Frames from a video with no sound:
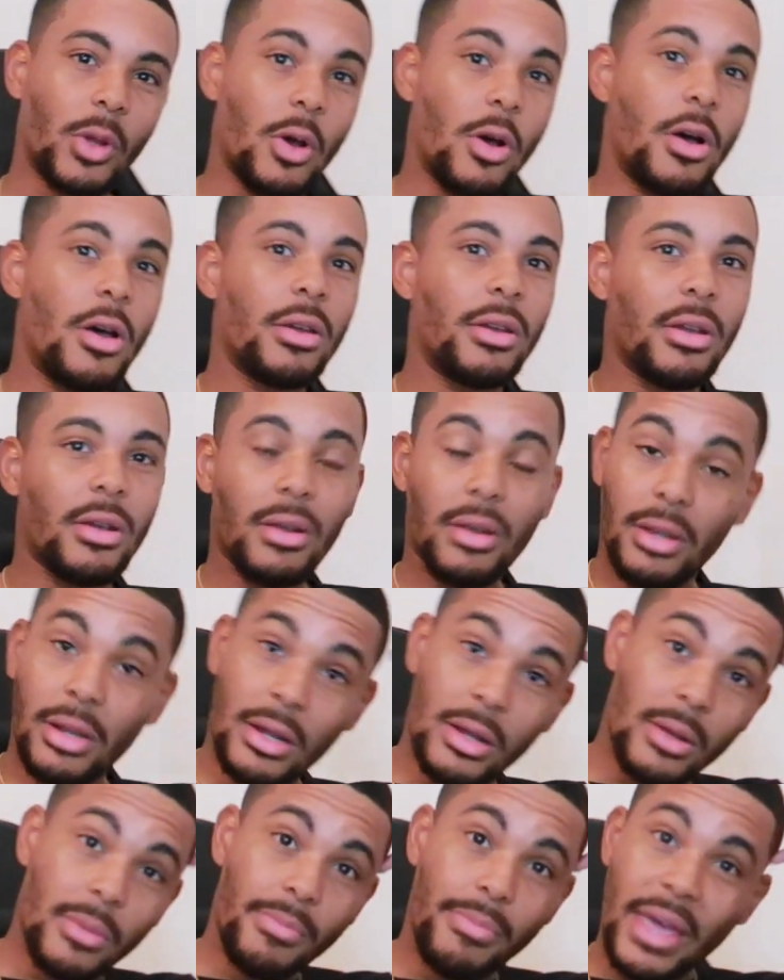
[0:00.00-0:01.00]
on your you
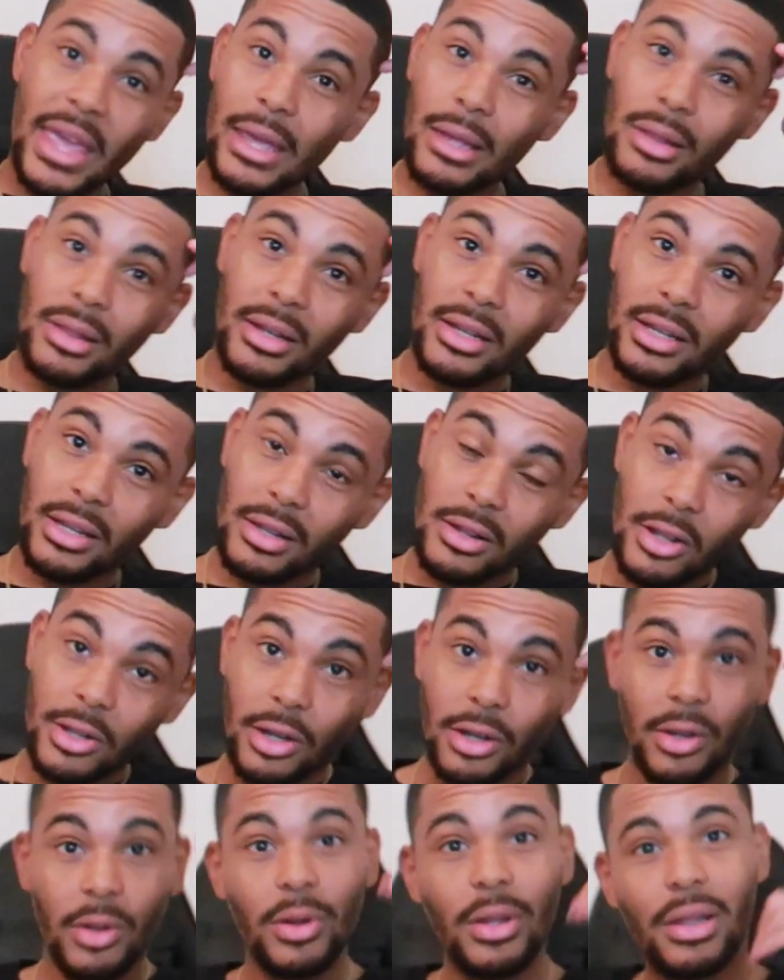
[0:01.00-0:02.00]
know base and just on
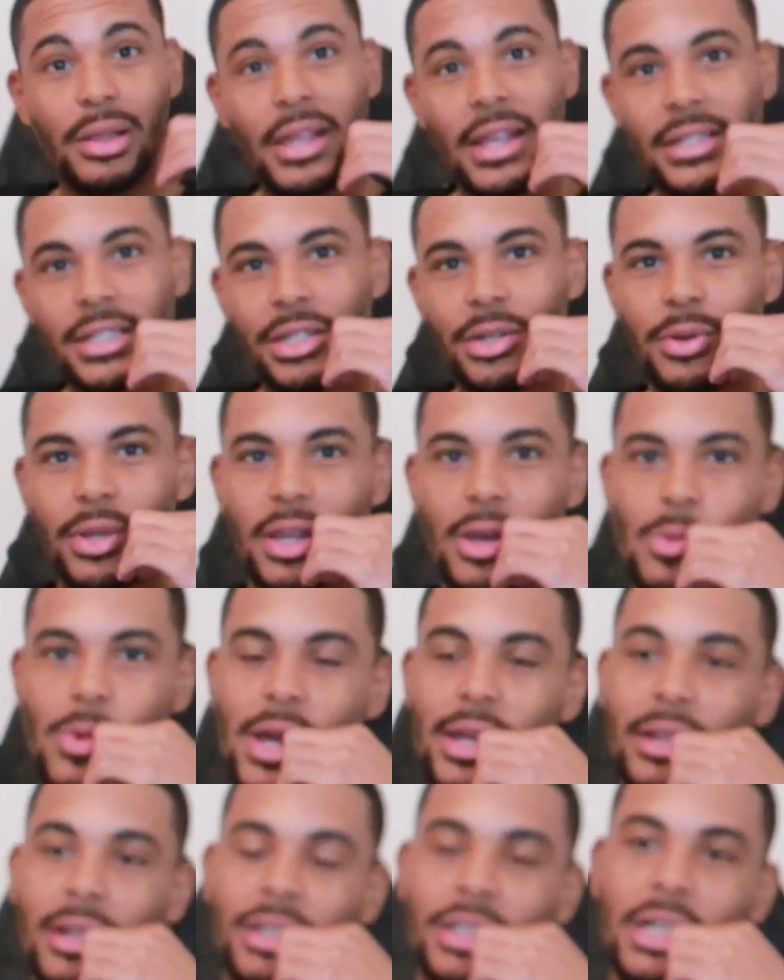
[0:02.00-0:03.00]
your duty station doing your
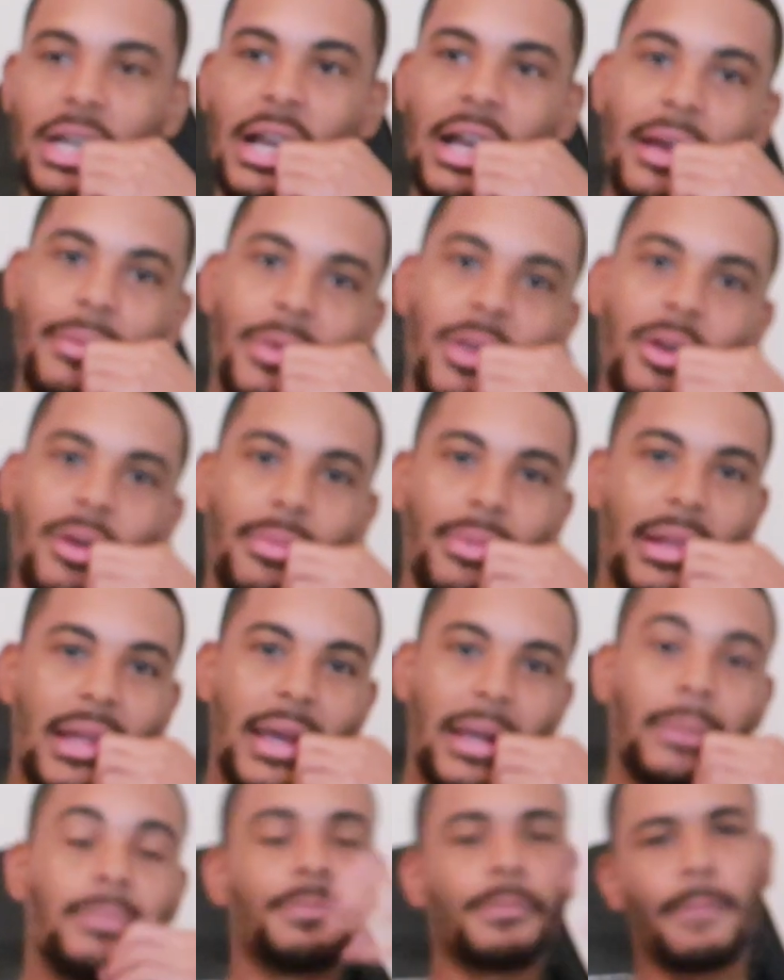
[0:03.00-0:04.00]
regular job, you're gonna be
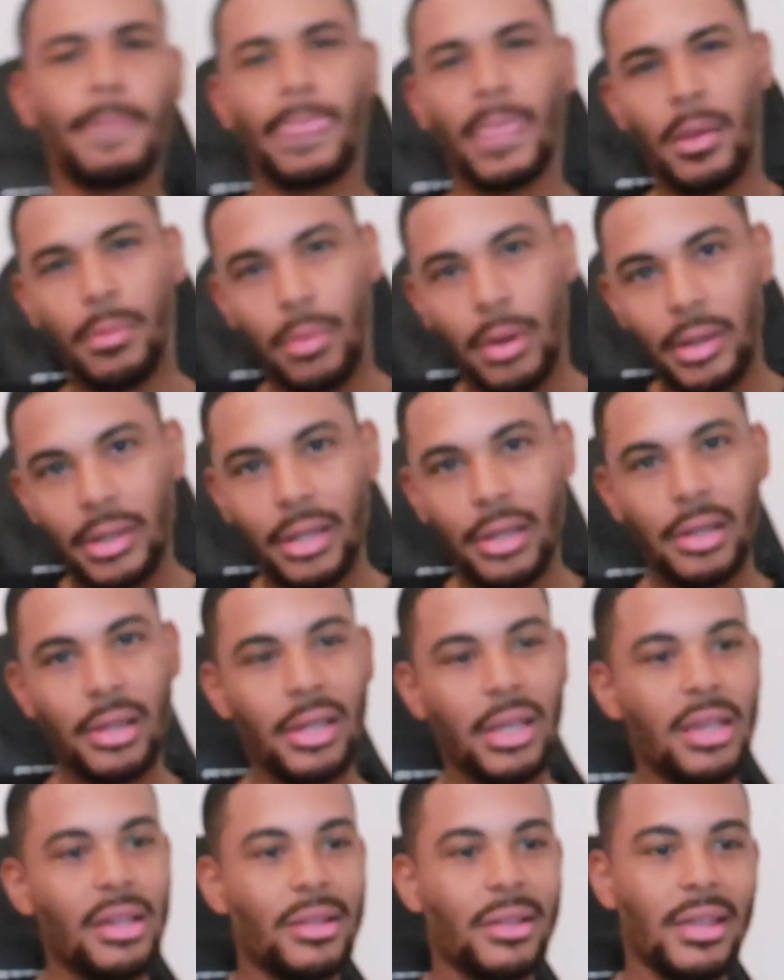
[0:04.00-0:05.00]
like, bro, this is
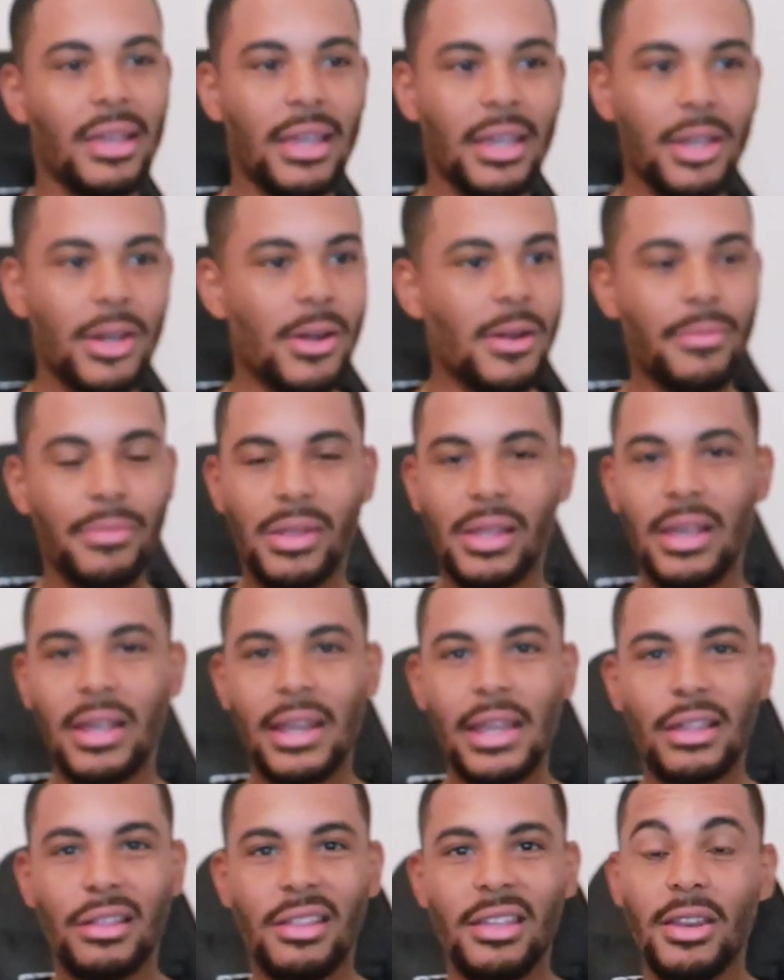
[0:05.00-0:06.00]
easy. You know what I'm saying?
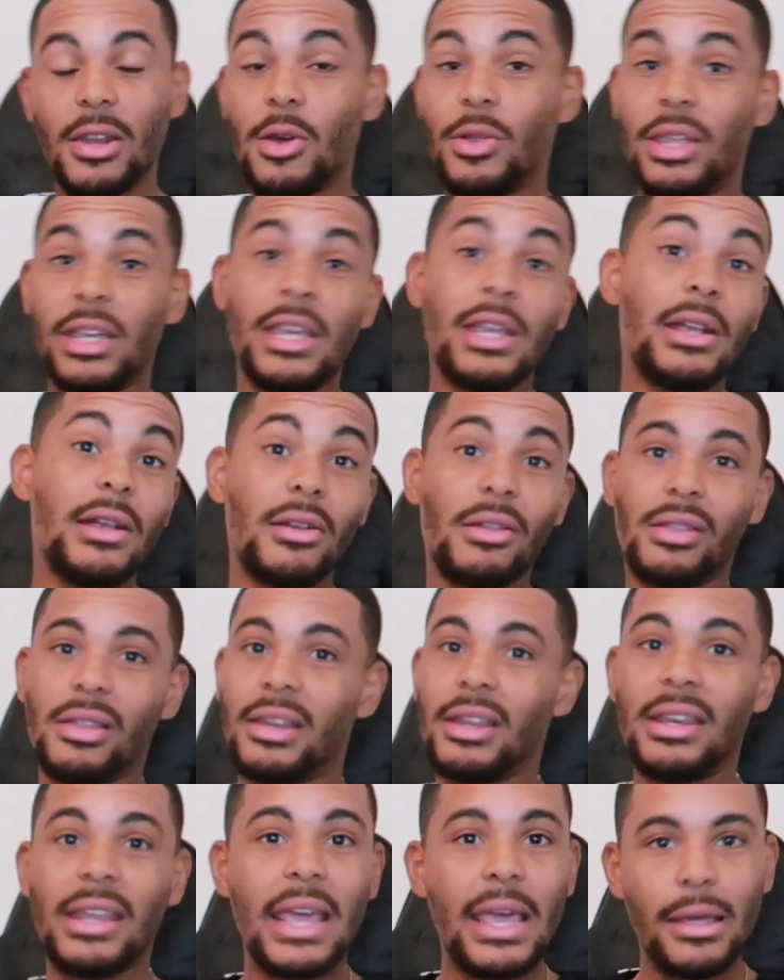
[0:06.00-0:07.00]
Next thing you know, the years and
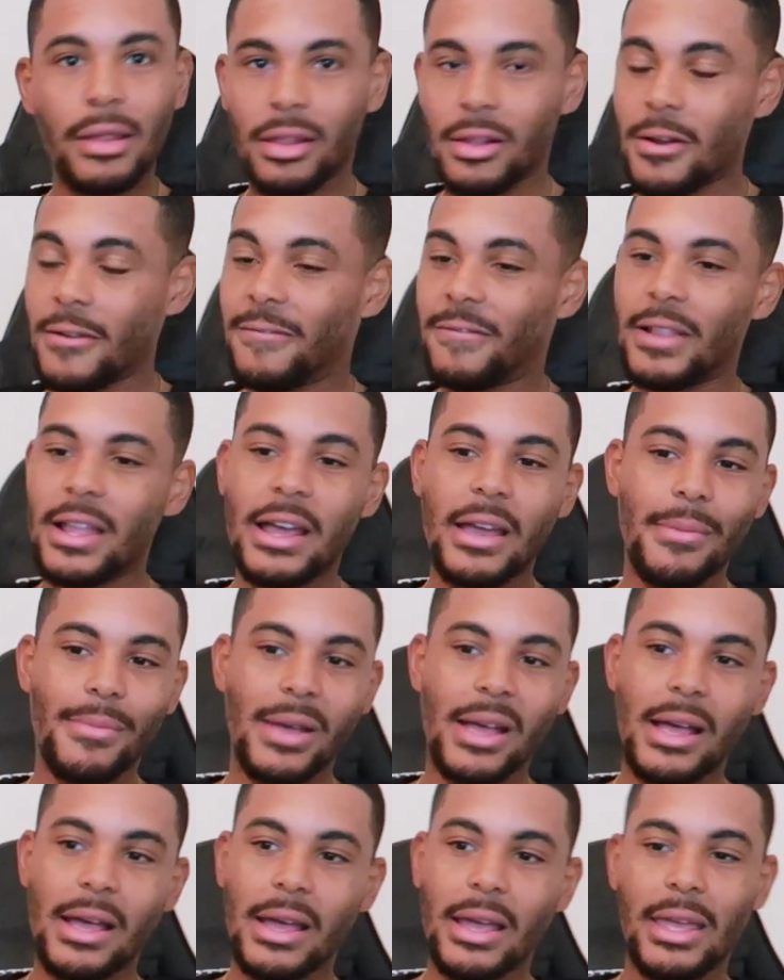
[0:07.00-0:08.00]
the days start flying
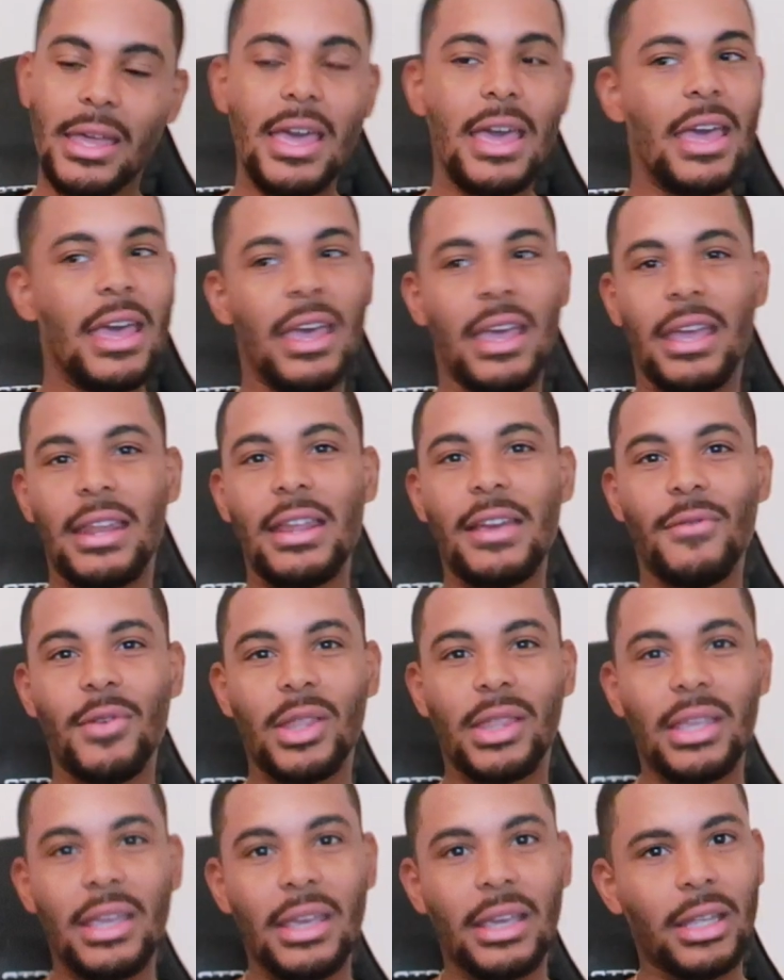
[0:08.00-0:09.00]
by and
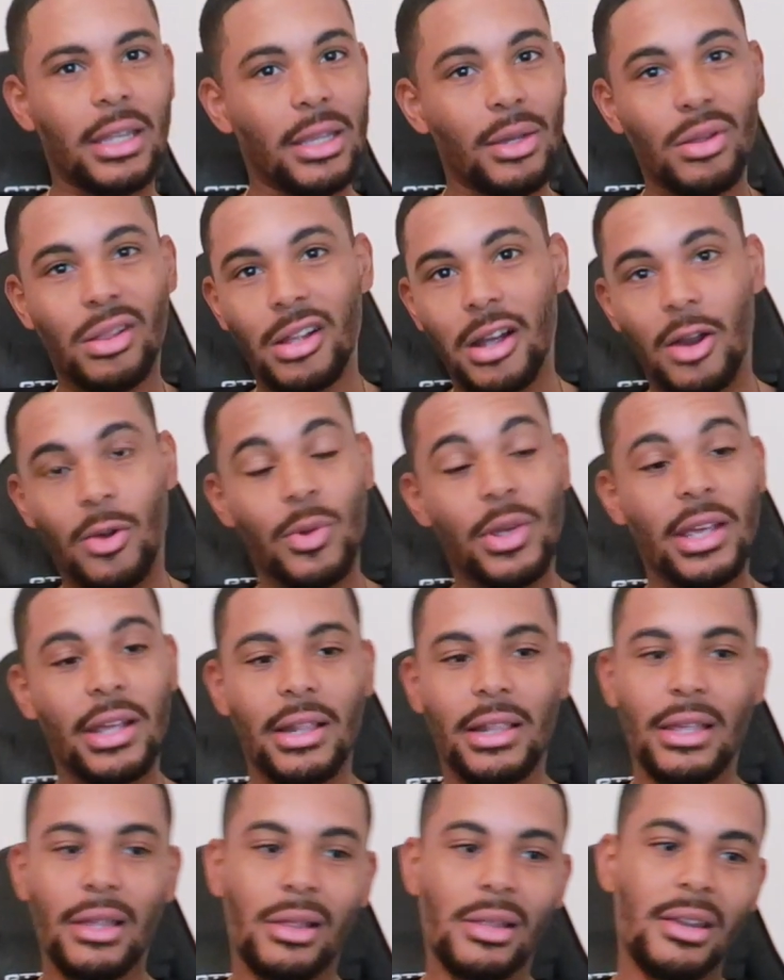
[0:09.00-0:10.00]
everything, and you start
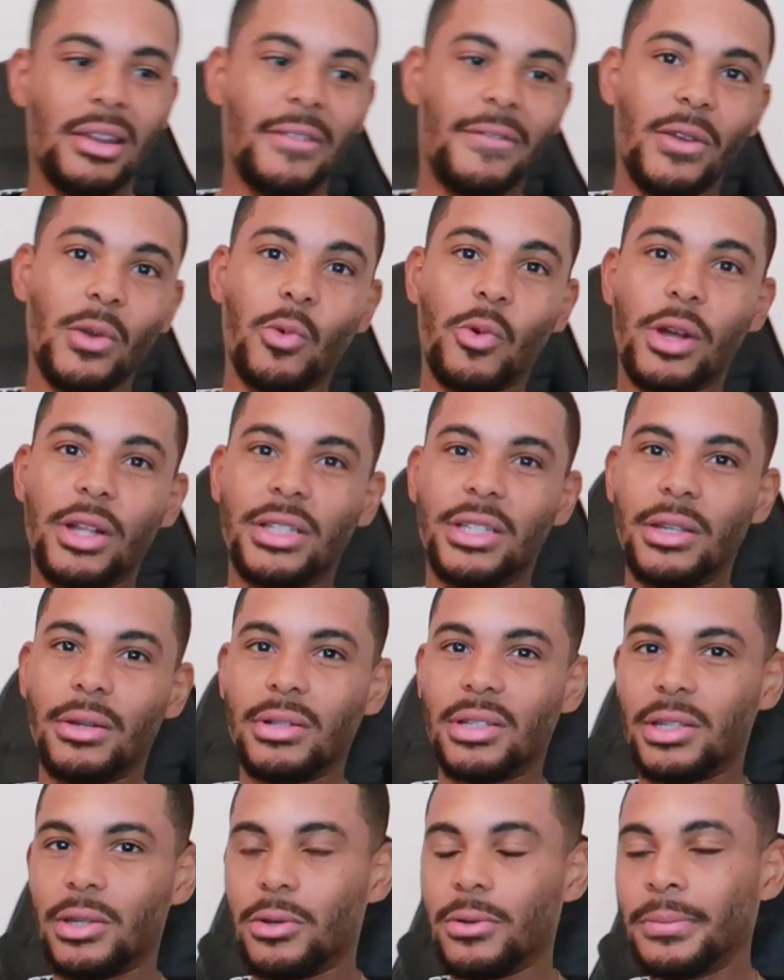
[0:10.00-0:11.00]
re-enlisting if you want
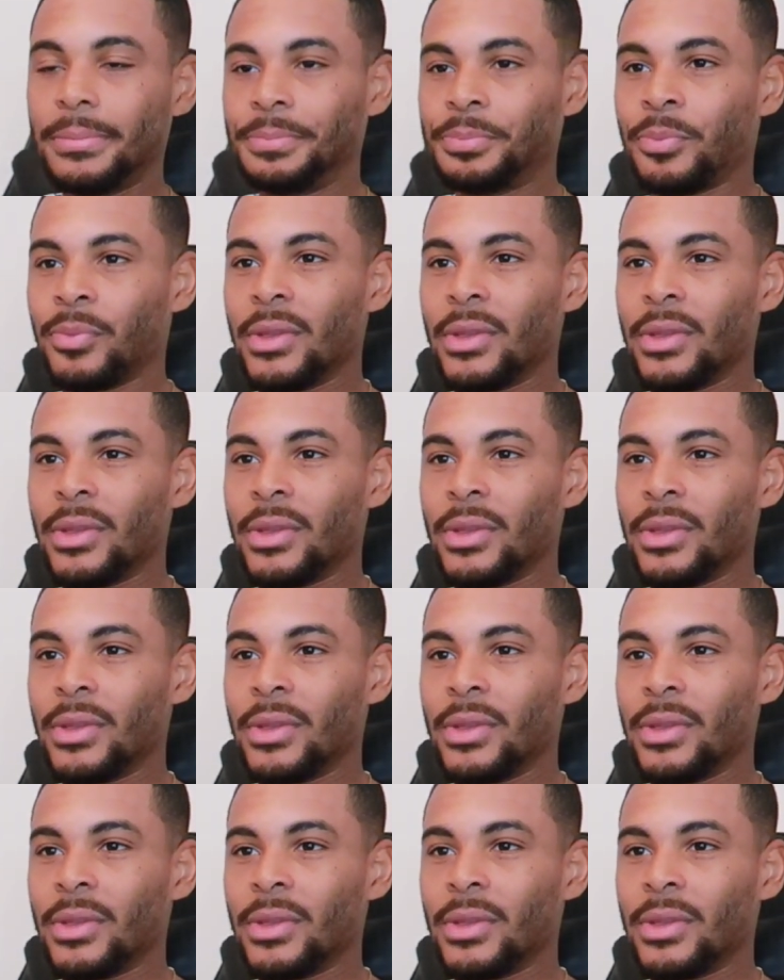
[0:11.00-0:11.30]
to too.